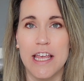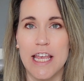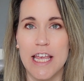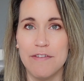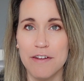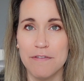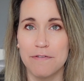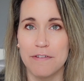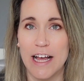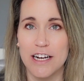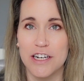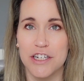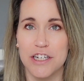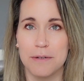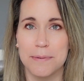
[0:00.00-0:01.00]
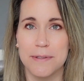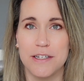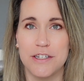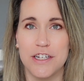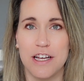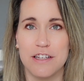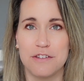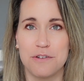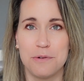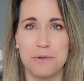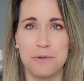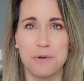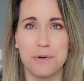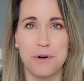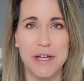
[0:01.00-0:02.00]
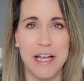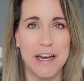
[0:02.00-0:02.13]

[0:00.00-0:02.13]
Even flagships such as Google